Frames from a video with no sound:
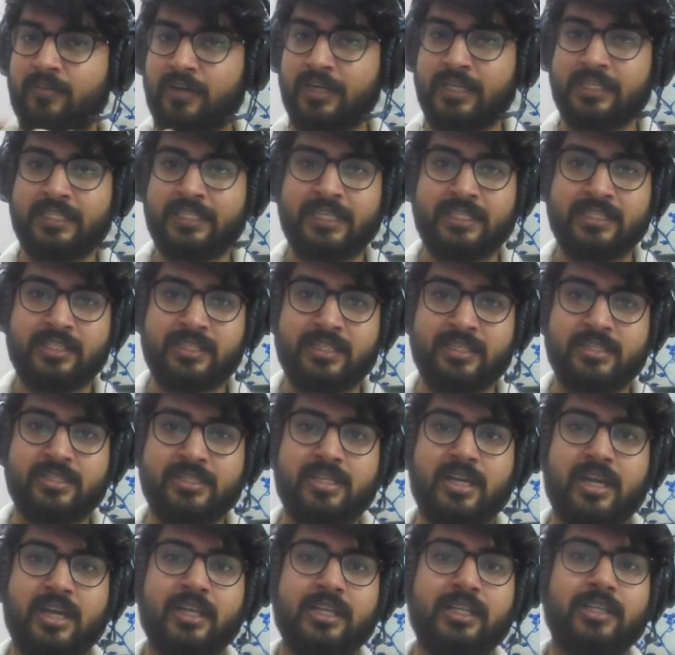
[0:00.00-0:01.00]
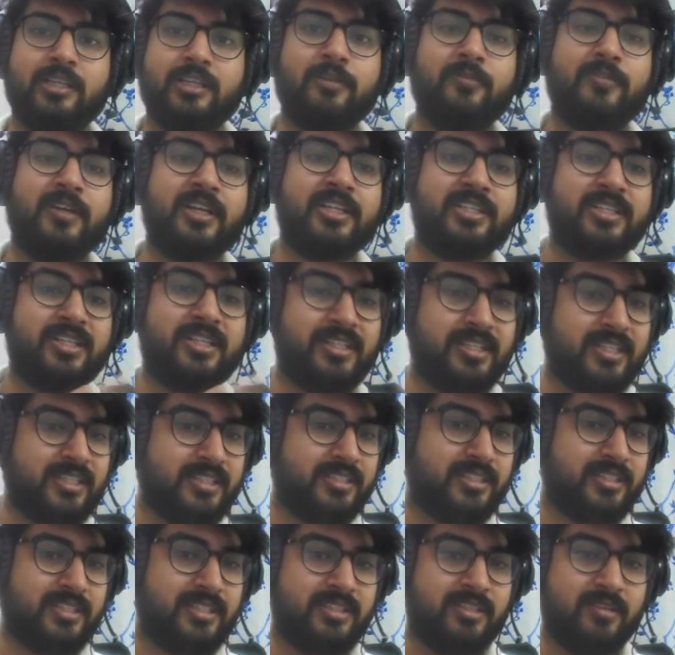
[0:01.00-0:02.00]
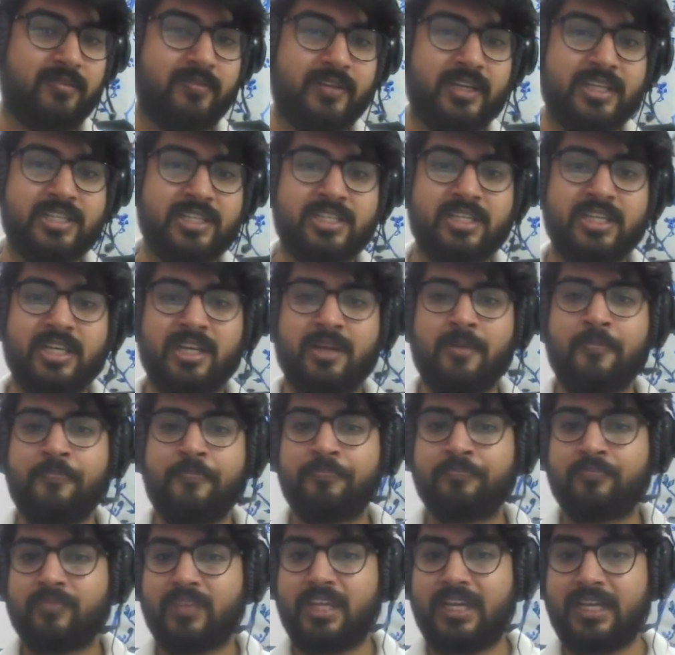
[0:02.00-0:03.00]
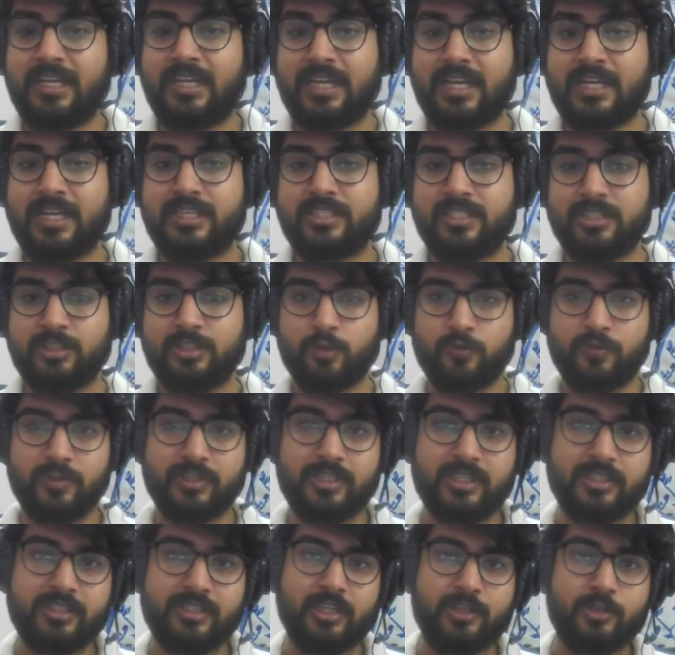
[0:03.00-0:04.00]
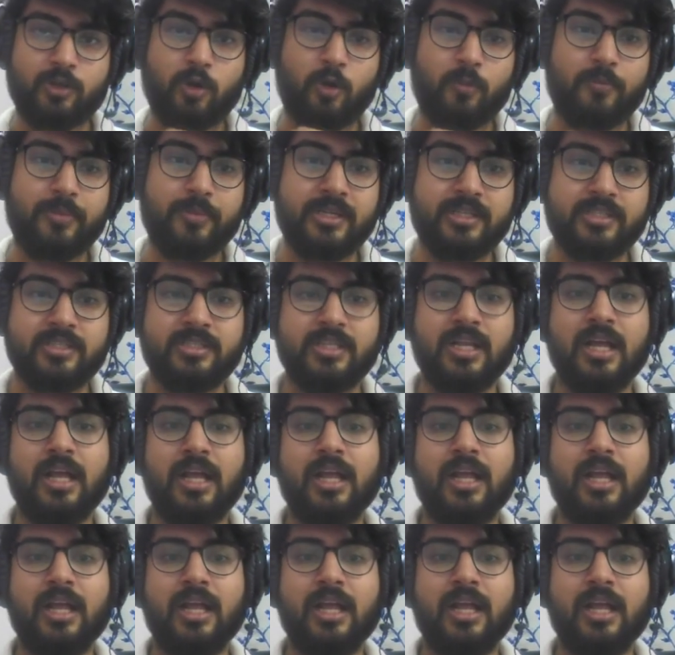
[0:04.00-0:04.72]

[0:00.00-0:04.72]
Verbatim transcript: her teaching style the way she teaches the way she engages you within the topics